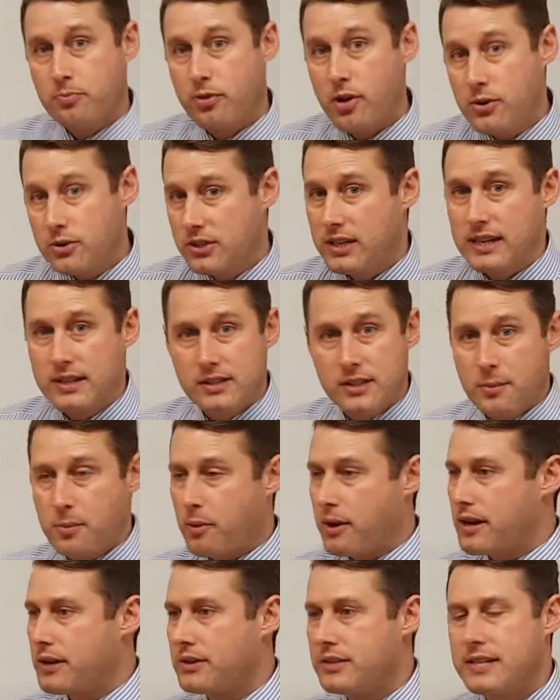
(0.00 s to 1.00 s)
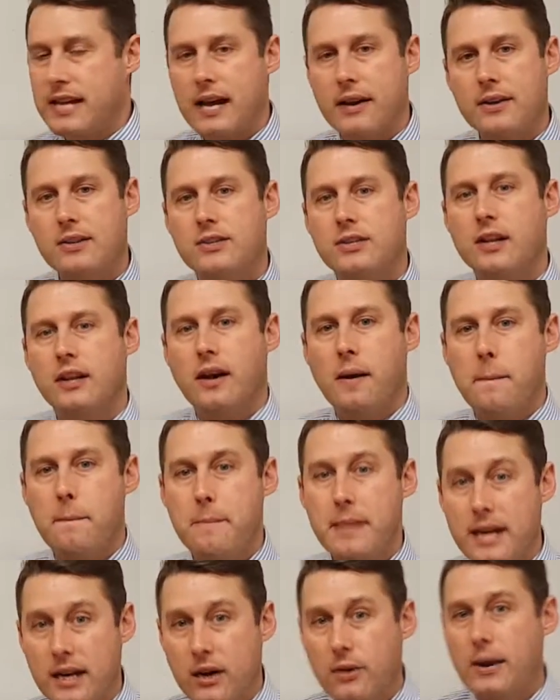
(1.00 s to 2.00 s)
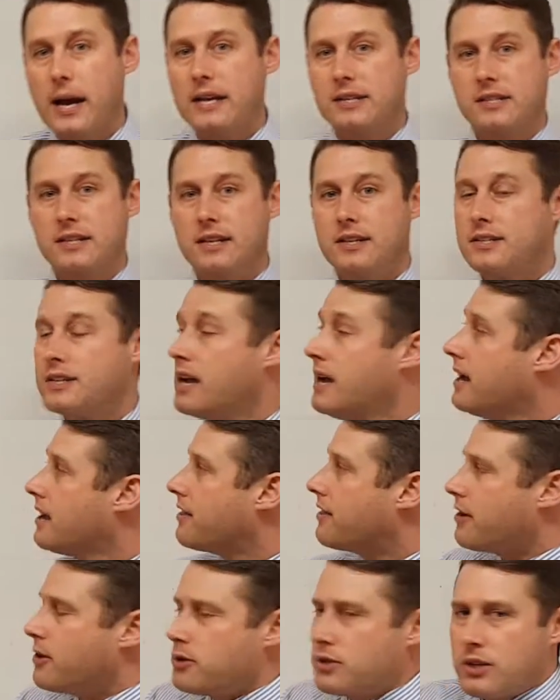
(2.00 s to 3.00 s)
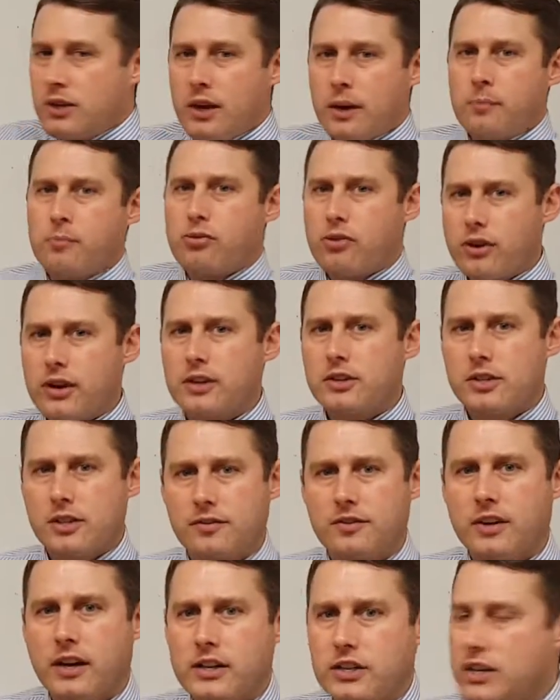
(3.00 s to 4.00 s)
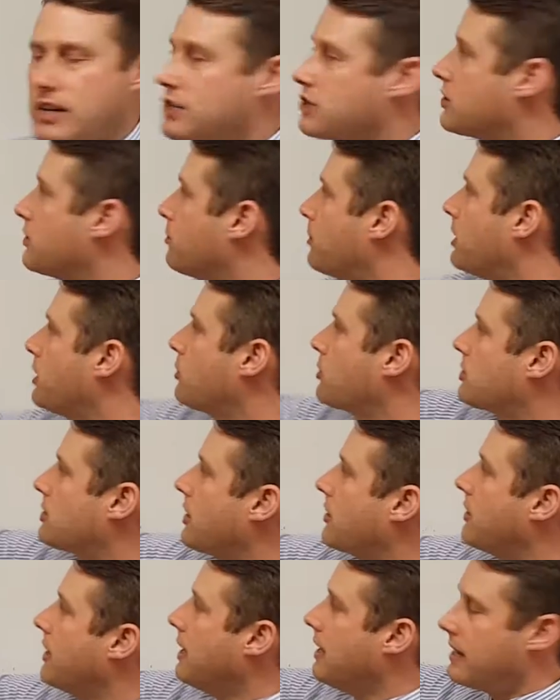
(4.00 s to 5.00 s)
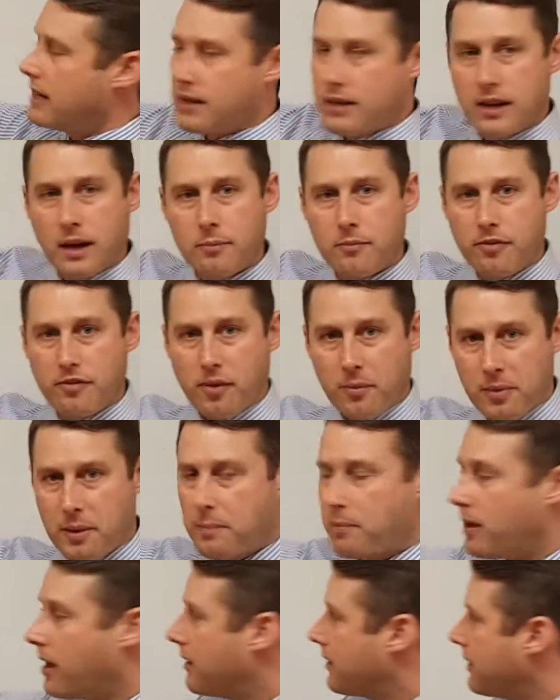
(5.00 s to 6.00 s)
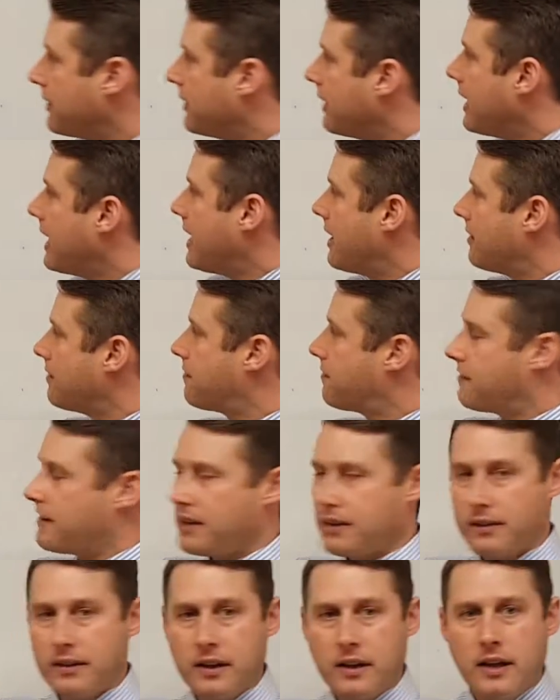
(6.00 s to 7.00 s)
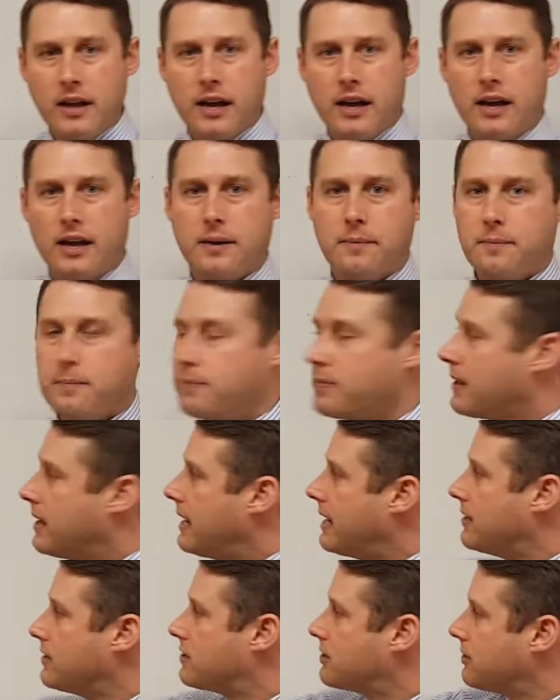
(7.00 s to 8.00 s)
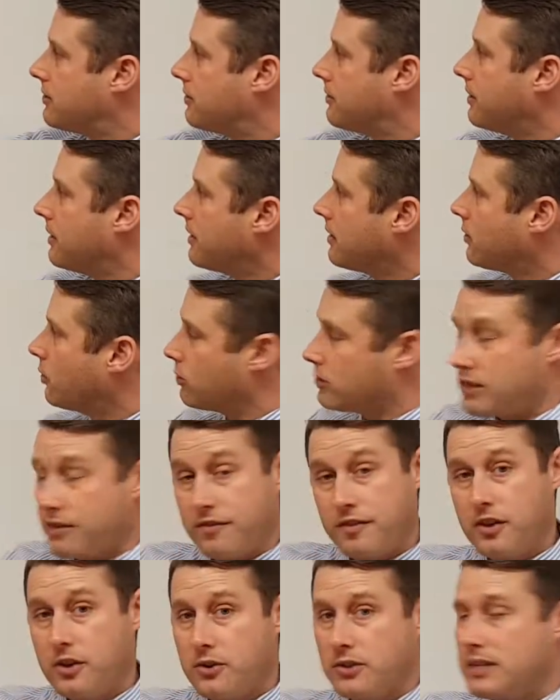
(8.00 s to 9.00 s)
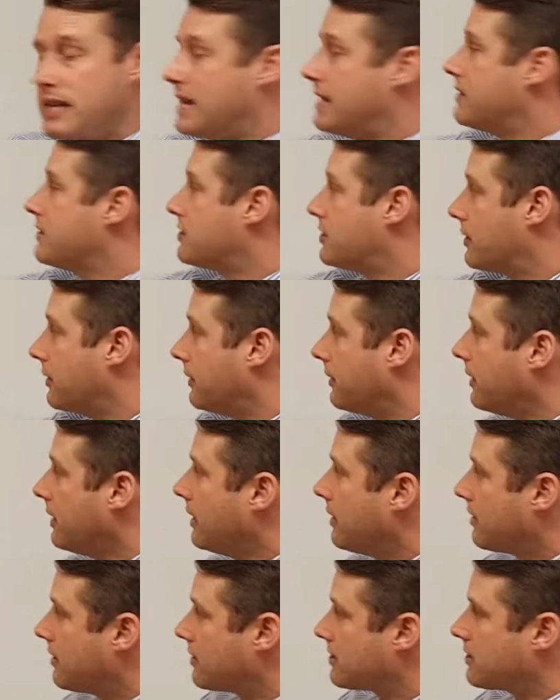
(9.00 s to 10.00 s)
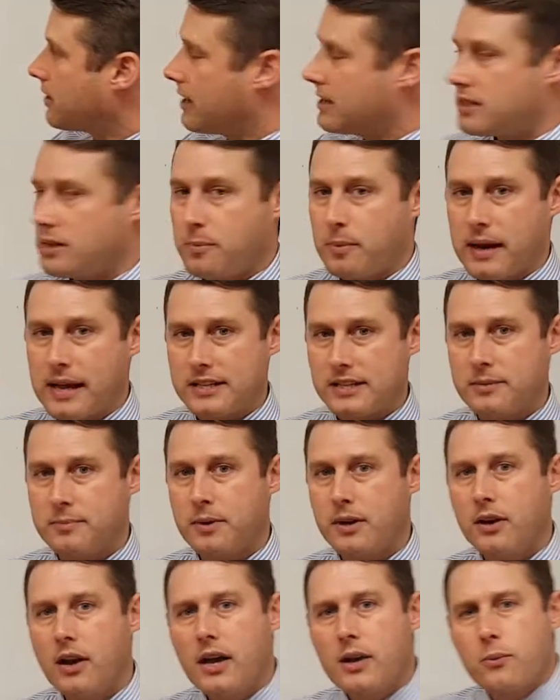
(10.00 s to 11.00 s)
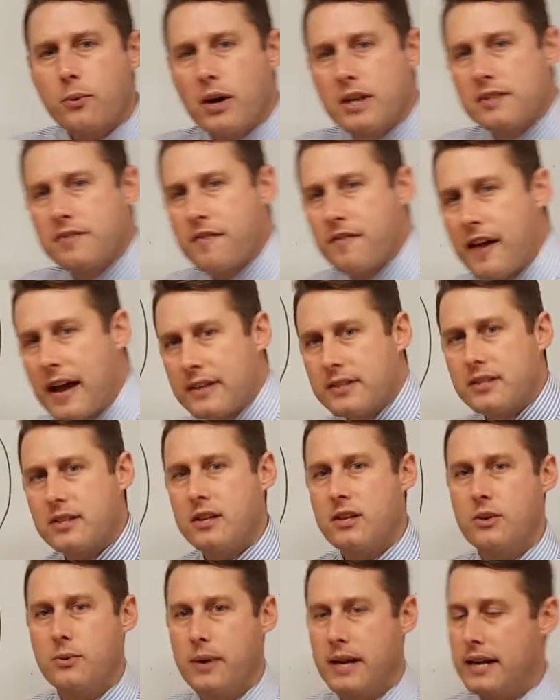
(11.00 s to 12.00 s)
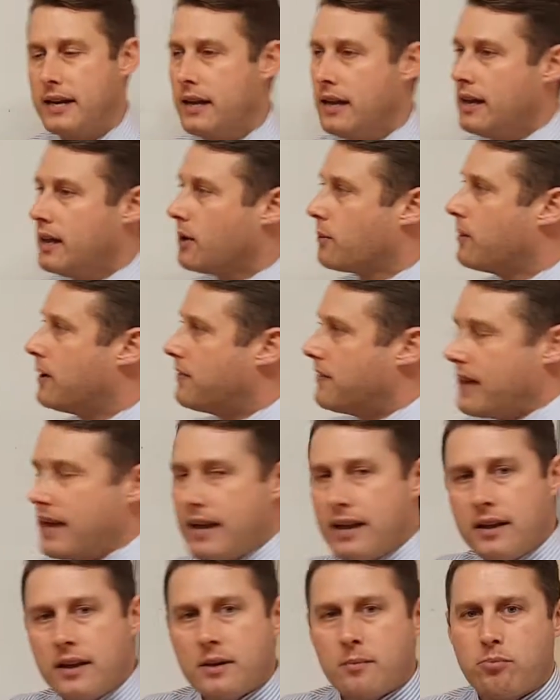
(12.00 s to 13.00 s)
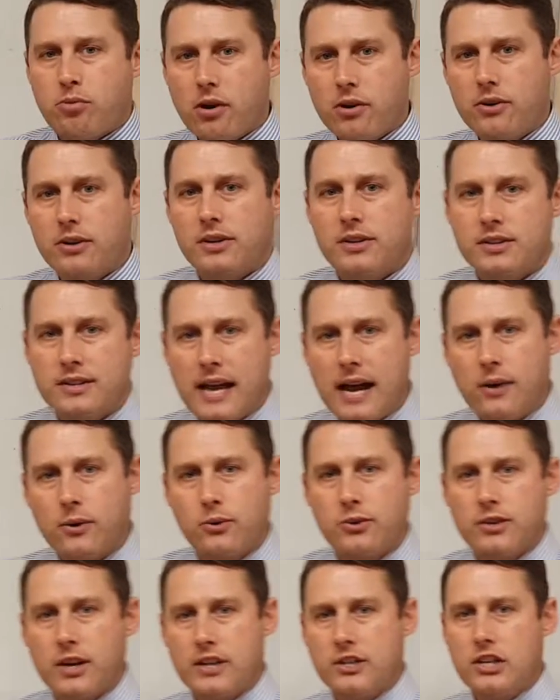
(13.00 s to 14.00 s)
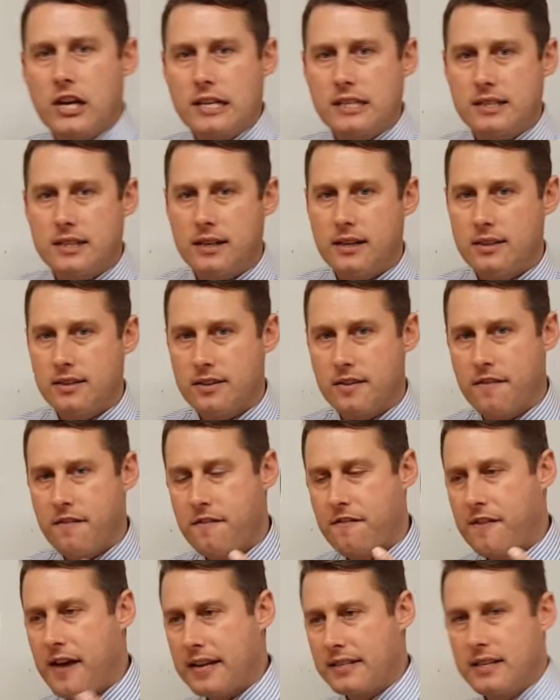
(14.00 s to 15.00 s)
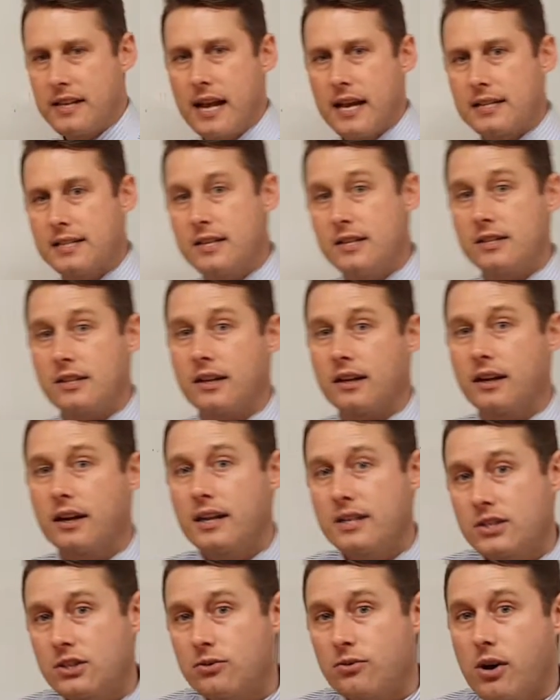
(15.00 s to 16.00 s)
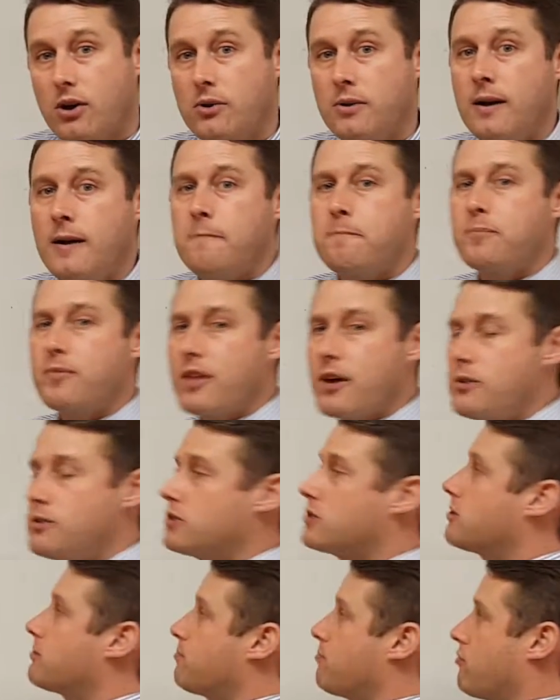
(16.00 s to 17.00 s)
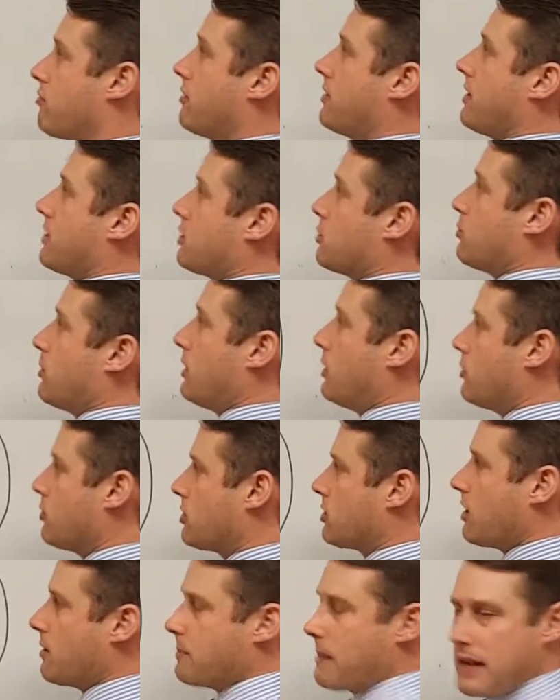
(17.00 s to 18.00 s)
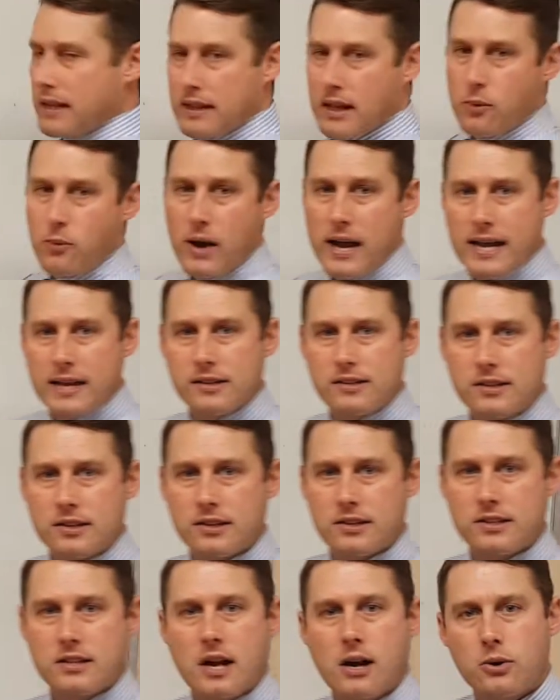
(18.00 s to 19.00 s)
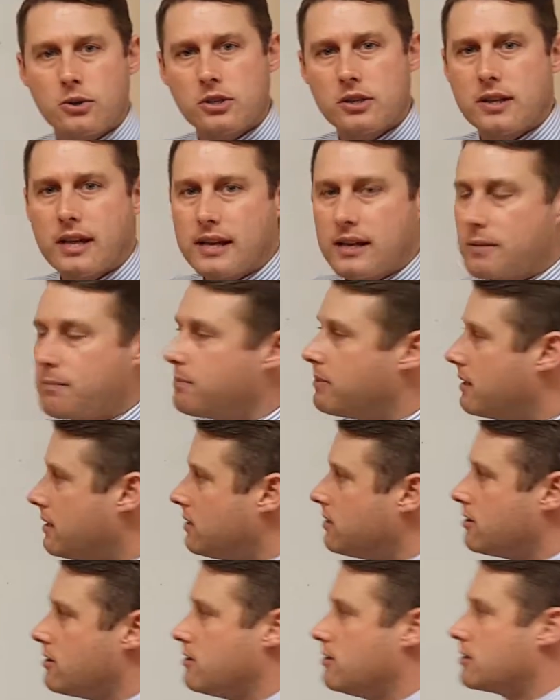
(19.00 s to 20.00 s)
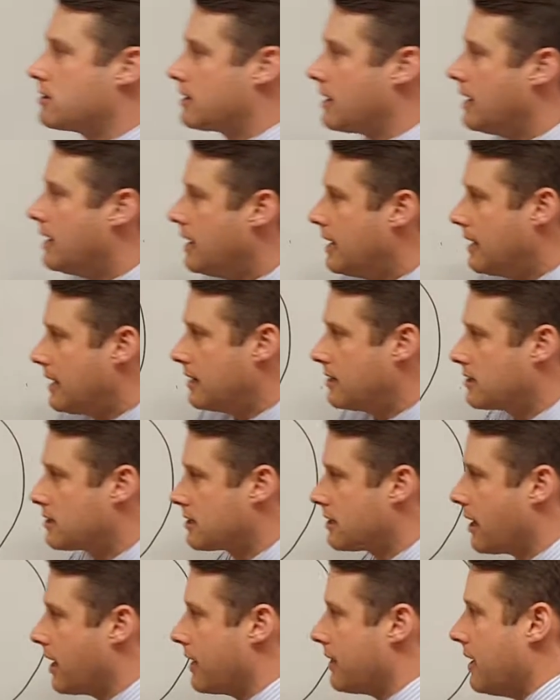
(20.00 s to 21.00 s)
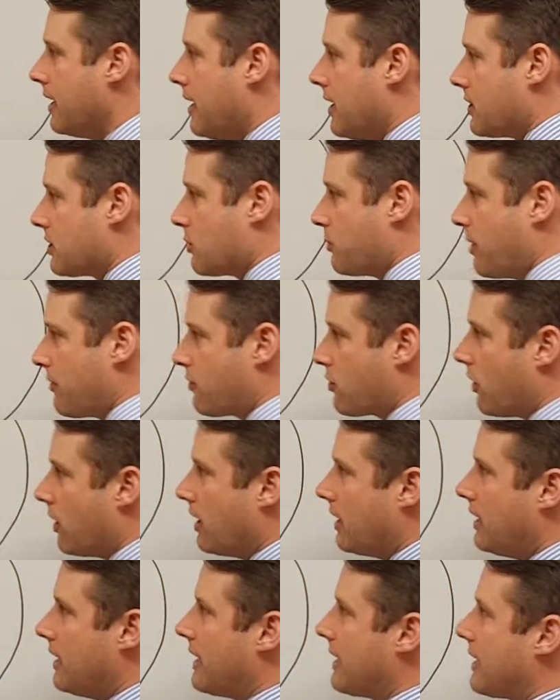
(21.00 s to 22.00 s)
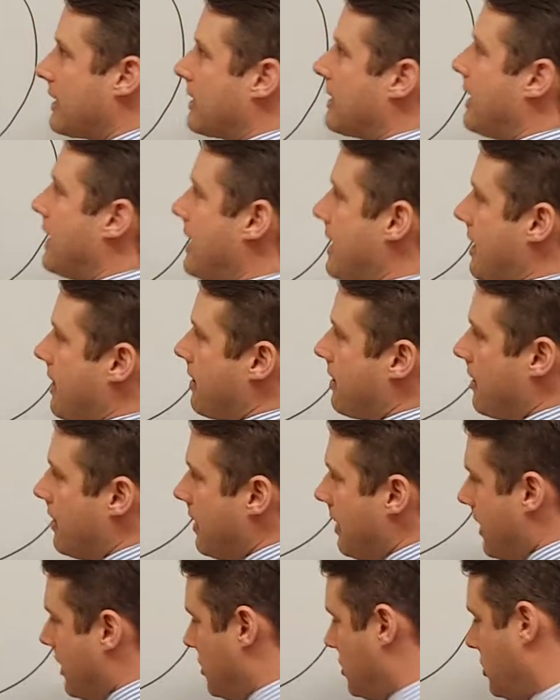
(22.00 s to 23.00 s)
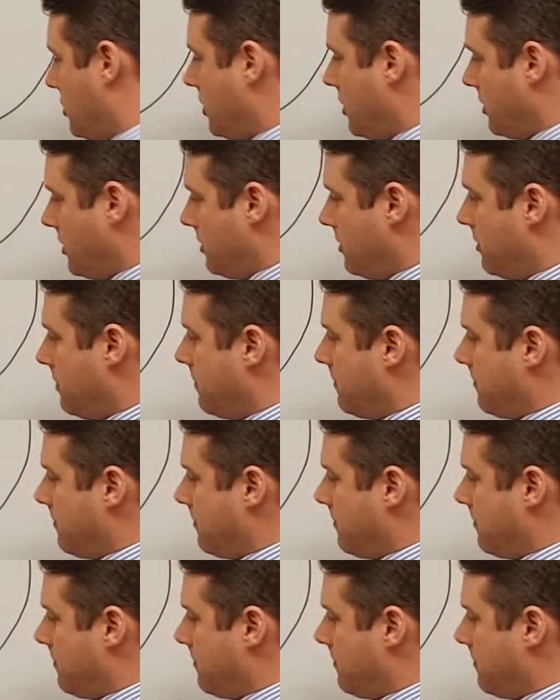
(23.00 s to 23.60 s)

proteins that break them down into amino acids, those products of digestion will also come from the blood and fill into or diffuse into the cytoplasm. And likewise, fats that you eat, when they're broken down or digested into fatty acids and glycerol, those products will also make their way into the cell so they can be used inside. So we've got a link here to